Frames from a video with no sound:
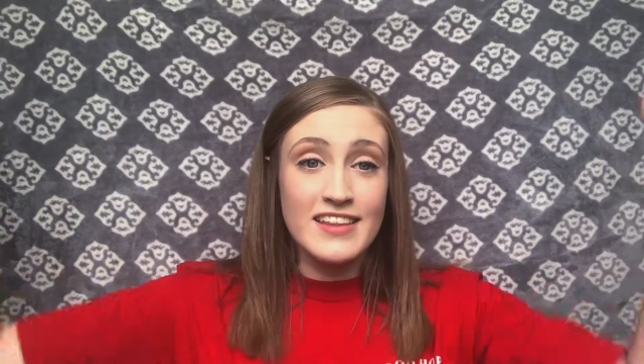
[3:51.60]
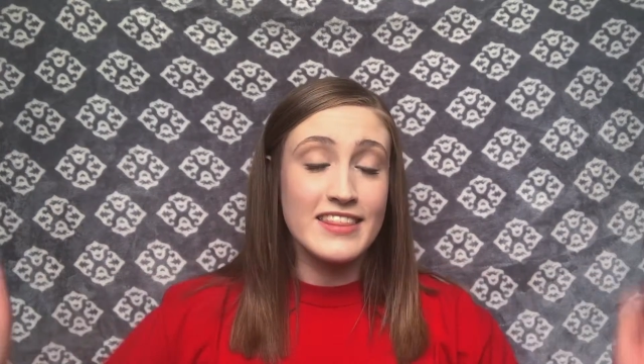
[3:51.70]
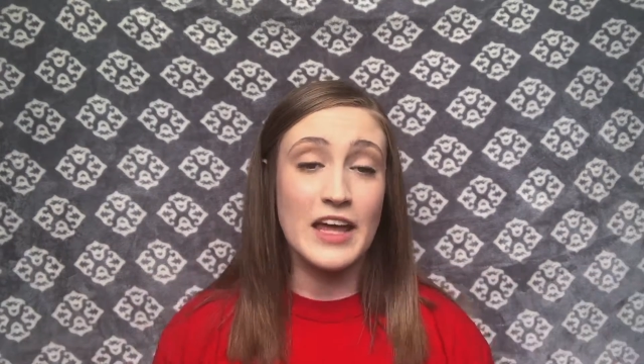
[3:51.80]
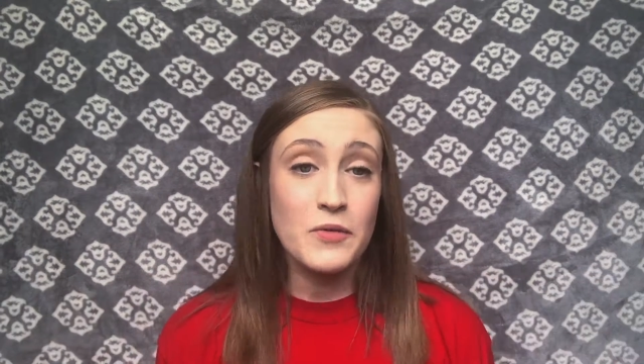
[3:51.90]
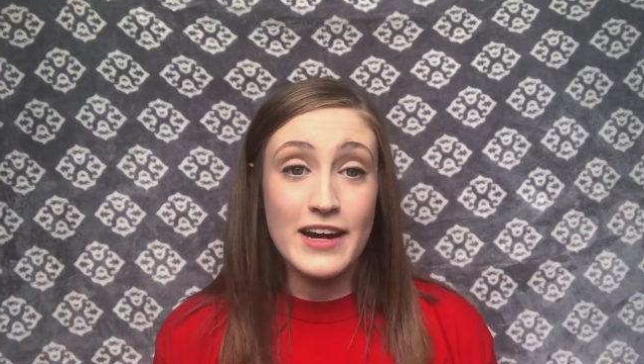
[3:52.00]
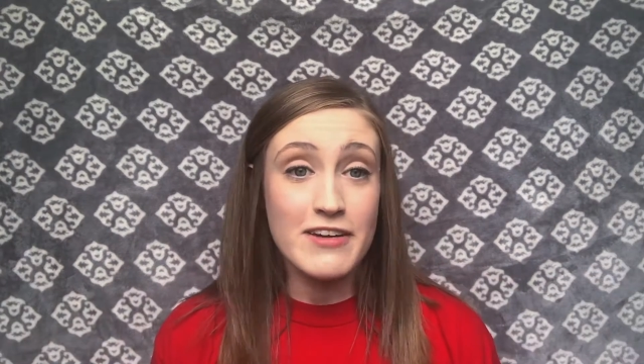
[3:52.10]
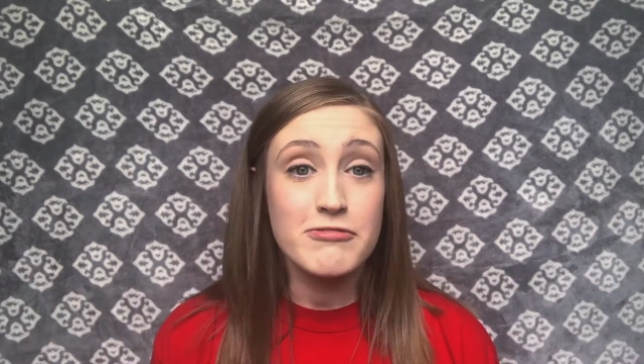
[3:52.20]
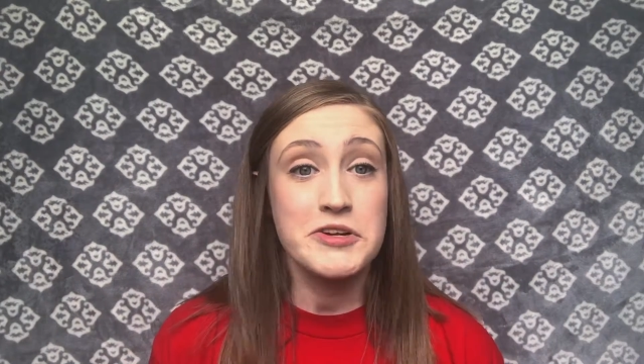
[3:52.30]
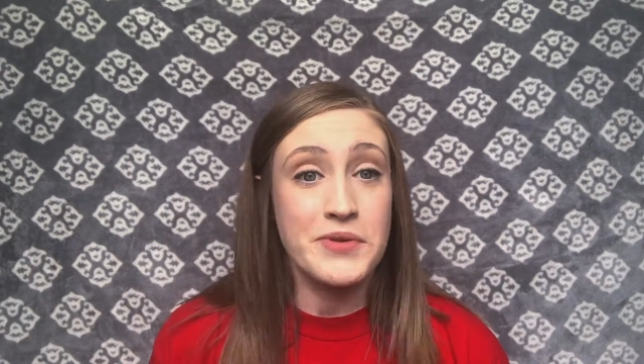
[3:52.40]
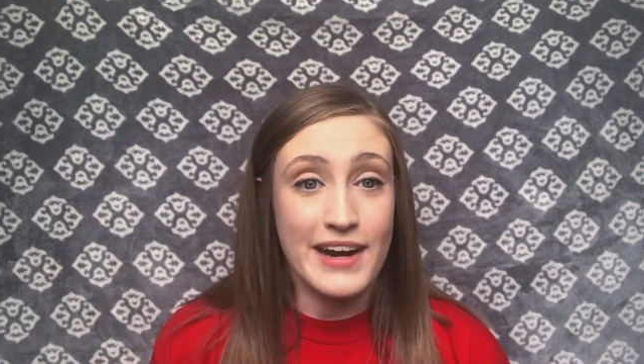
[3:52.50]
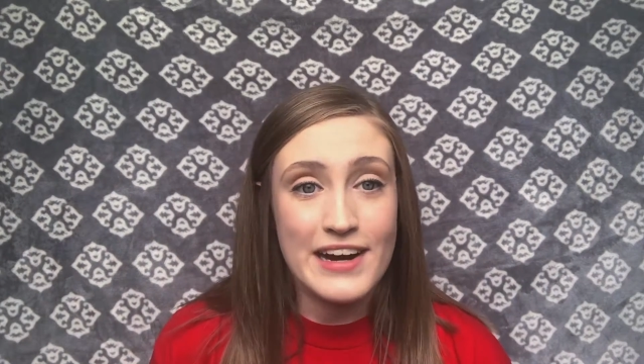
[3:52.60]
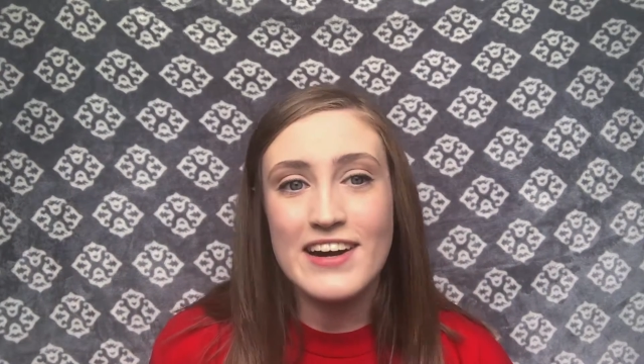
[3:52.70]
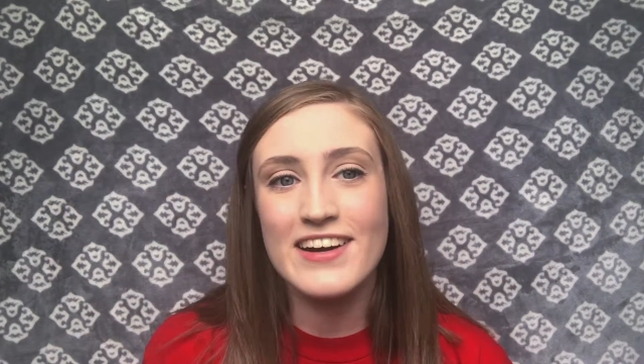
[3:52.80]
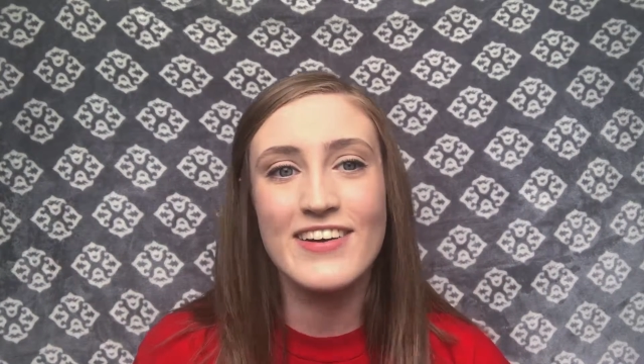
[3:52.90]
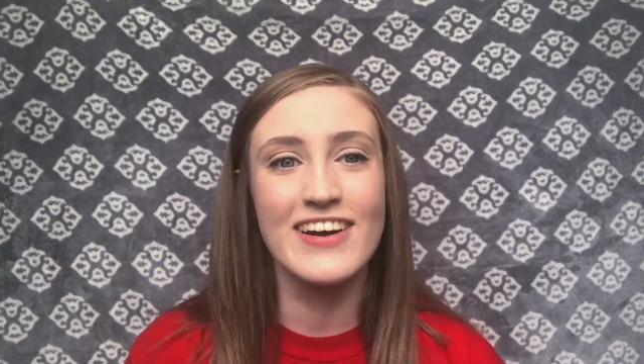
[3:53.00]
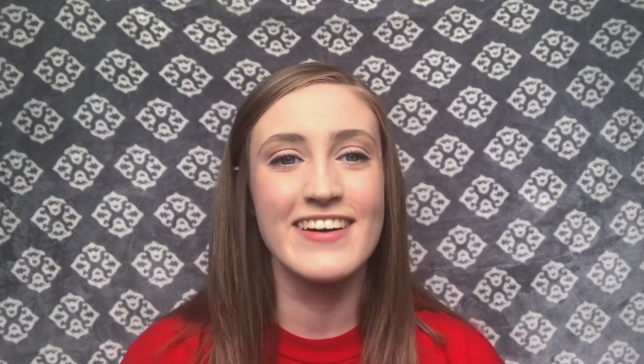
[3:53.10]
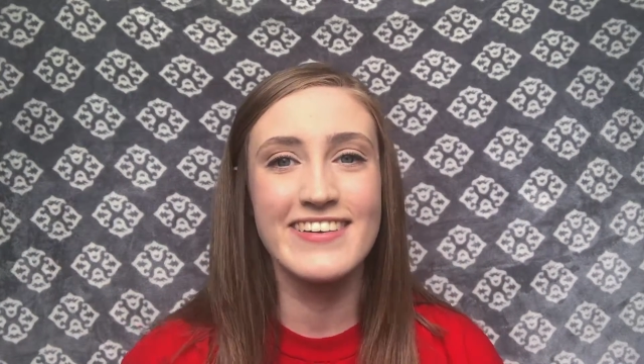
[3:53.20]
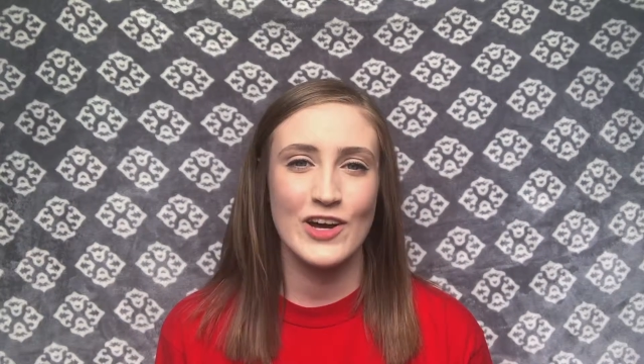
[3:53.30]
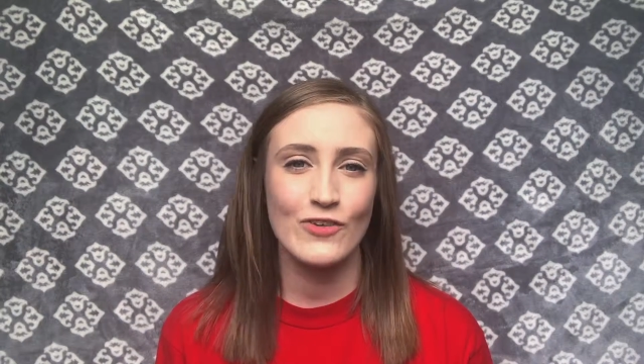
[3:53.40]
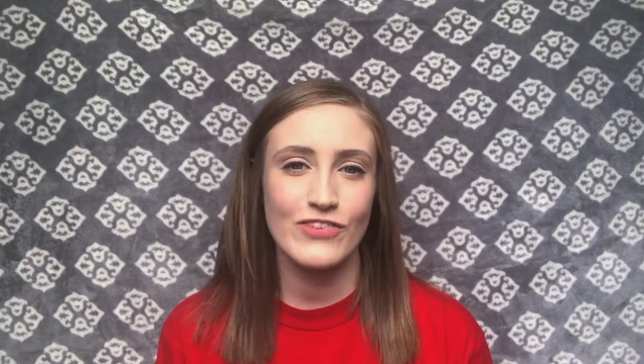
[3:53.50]
They were everywhere.
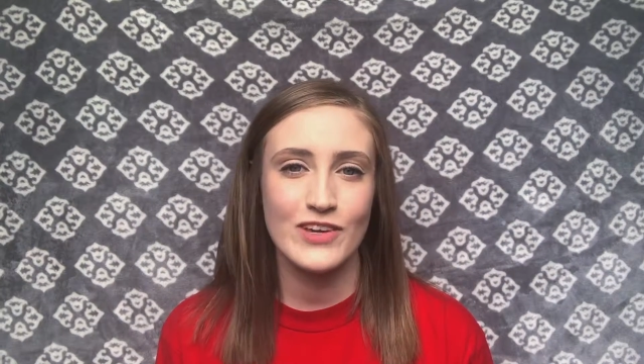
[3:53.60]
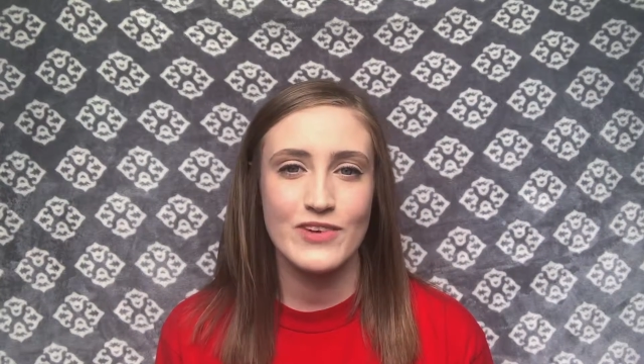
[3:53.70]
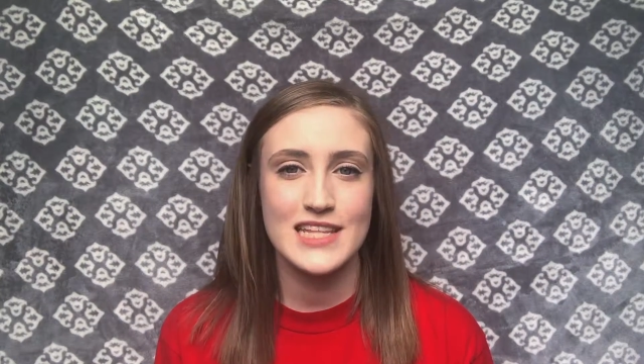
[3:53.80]
So hopefully with